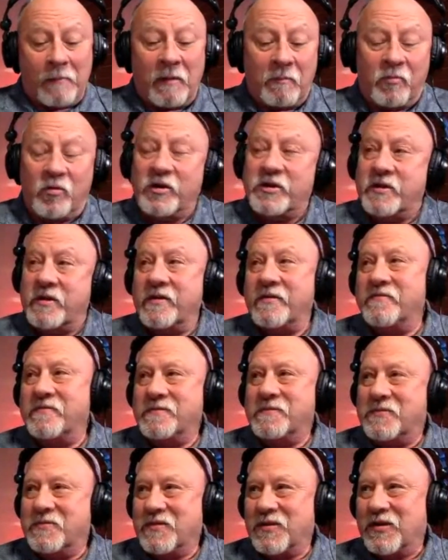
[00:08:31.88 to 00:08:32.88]

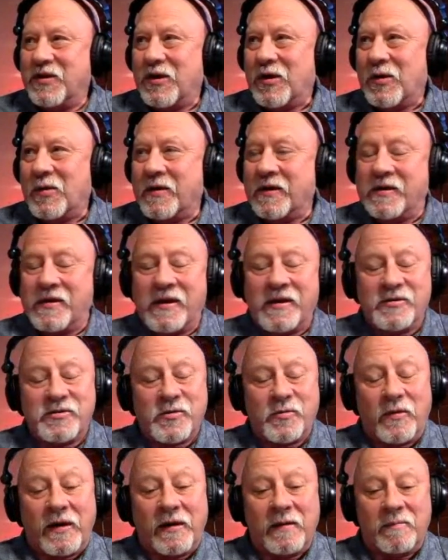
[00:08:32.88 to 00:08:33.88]
appreciative. You know,
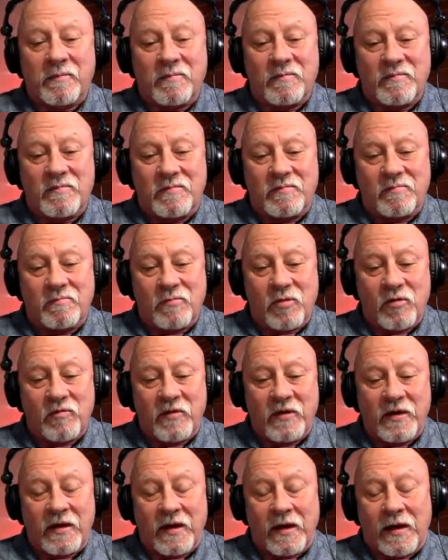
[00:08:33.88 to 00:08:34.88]
it's quite
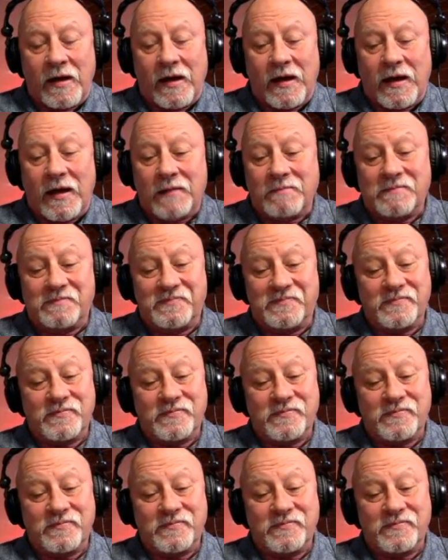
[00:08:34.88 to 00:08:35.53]
moving. I